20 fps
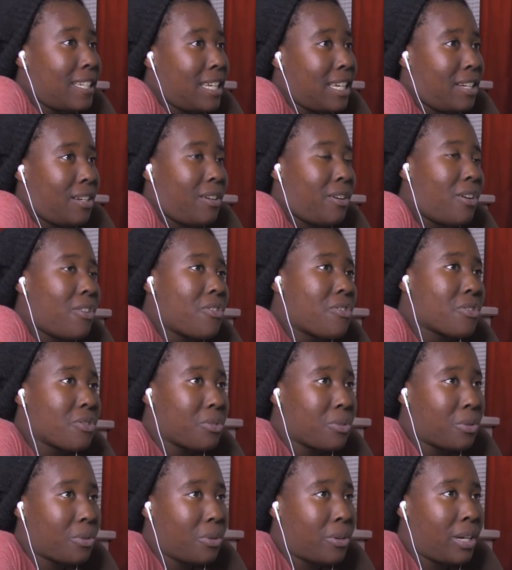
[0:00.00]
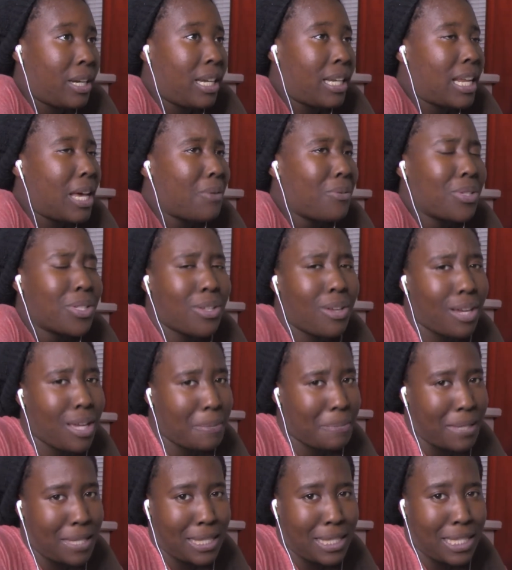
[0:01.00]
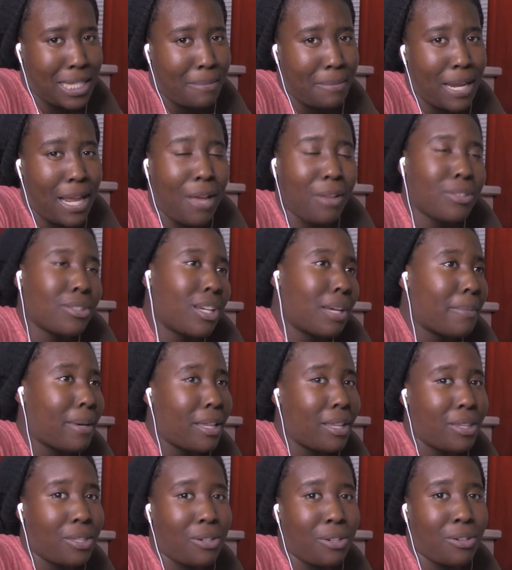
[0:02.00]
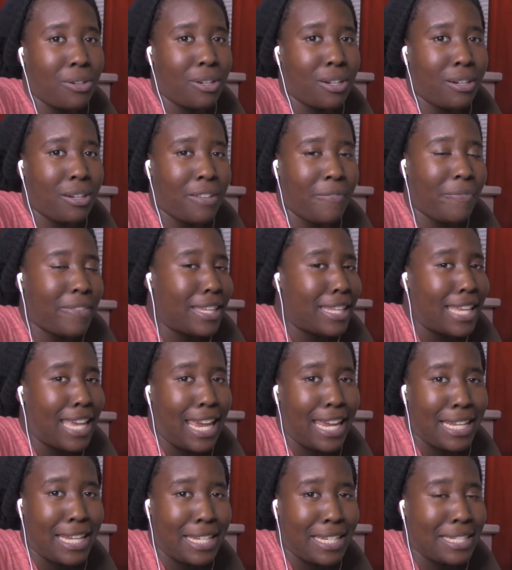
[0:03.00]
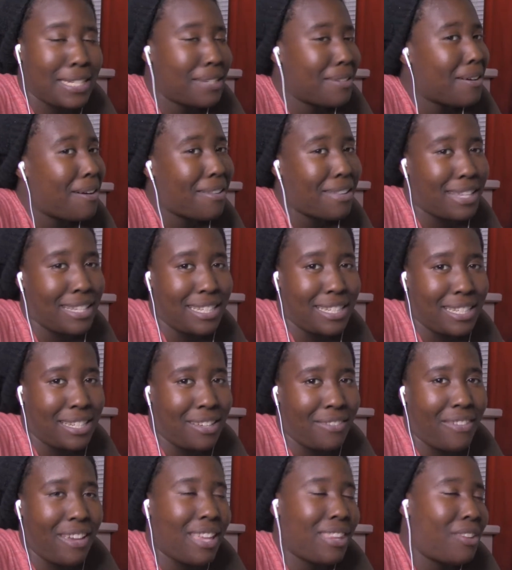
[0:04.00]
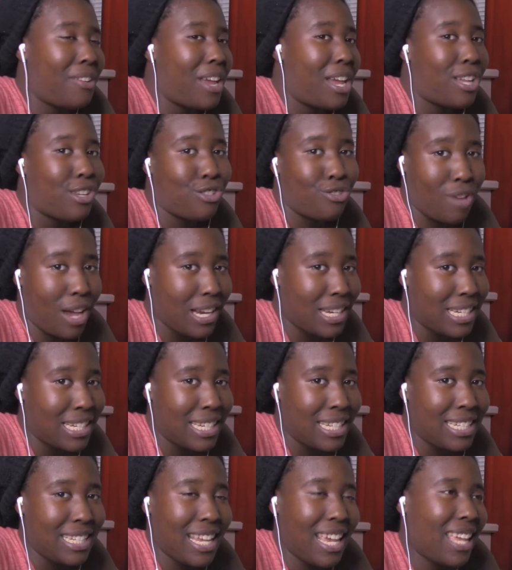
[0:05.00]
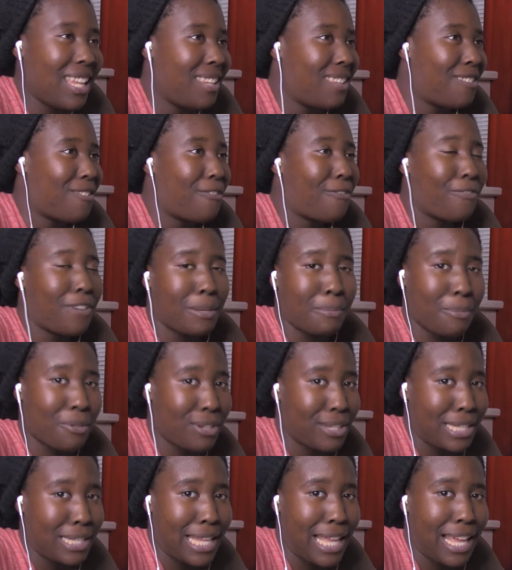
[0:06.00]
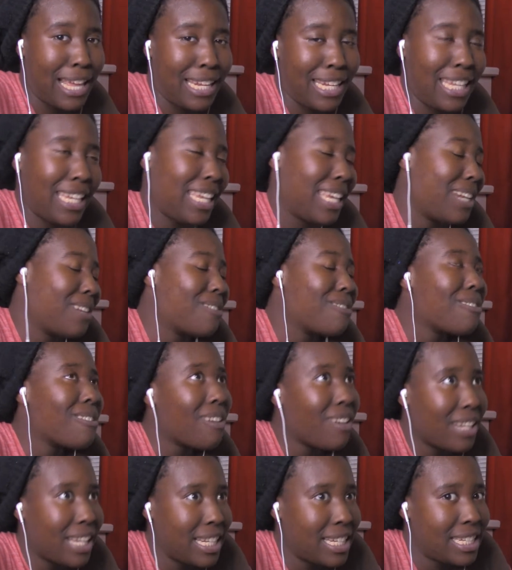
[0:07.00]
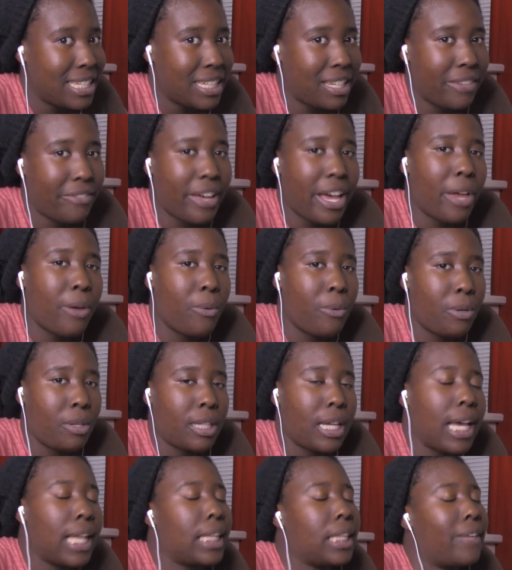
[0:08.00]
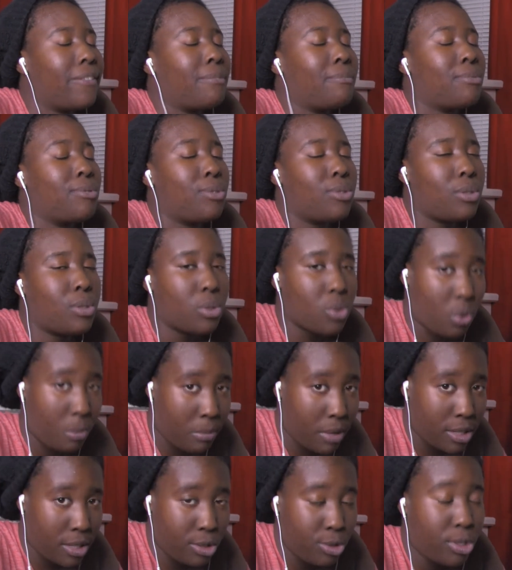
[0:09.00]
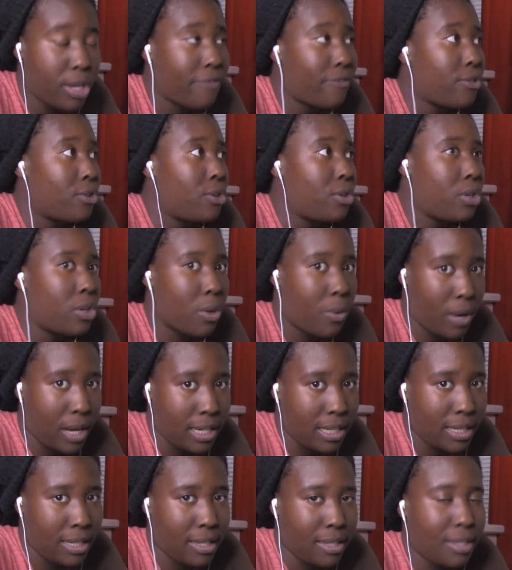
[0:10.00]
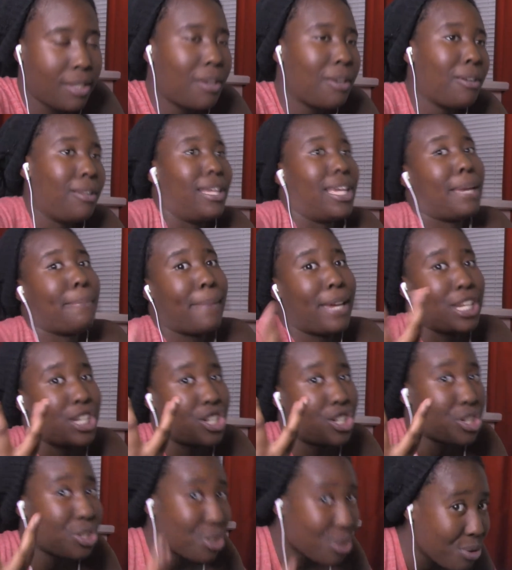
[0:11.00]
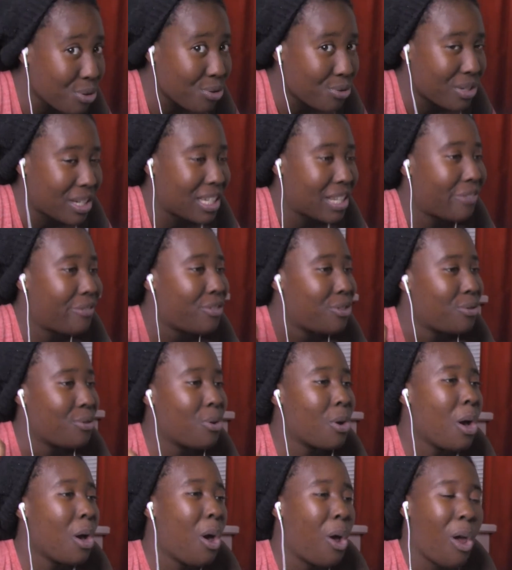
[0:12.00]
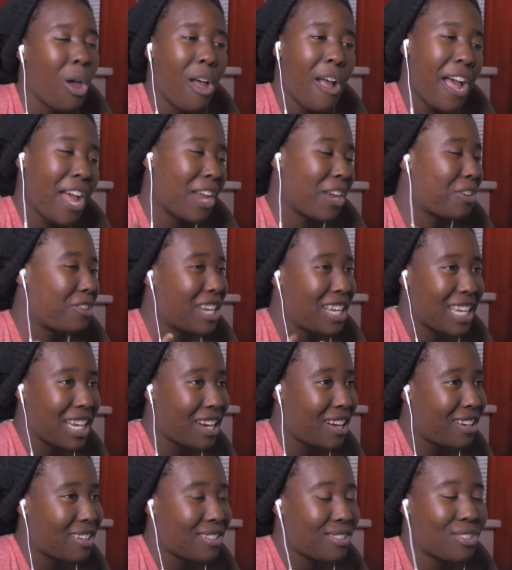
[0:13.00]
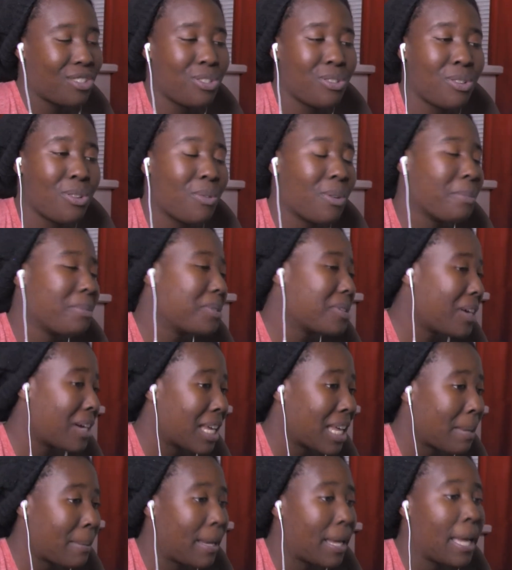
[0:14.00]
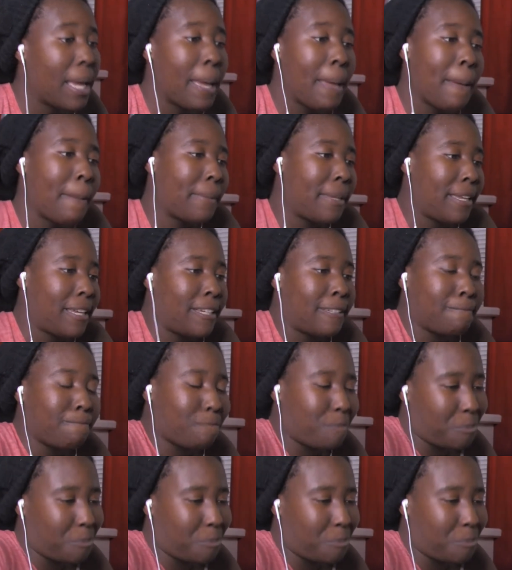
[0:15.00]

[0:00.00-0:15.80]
in all their glory, and I will talk about them, and I will talk about their gayness and all that stuff, and their androgynous and their fun personality and all that stuff. I love them so much. You have no idea. They're like my children. If you create characters, you know what I'm talking about. But yeah,